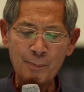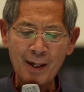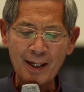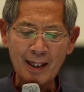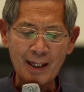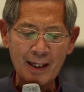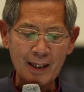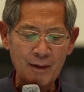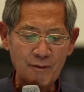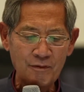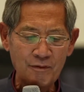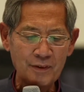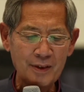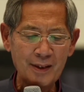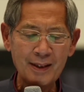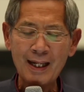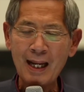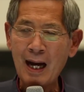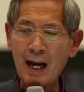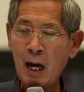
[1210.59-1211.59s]
story is
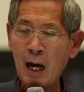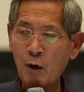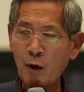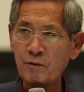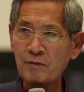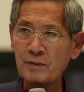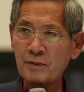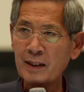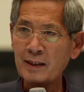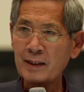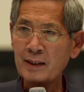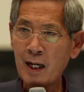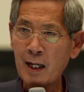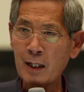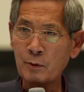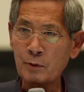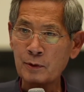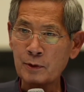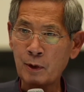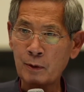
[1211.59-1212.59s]
not over
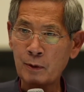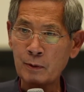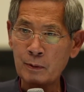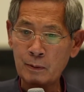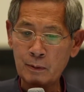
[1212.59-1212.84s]
yet.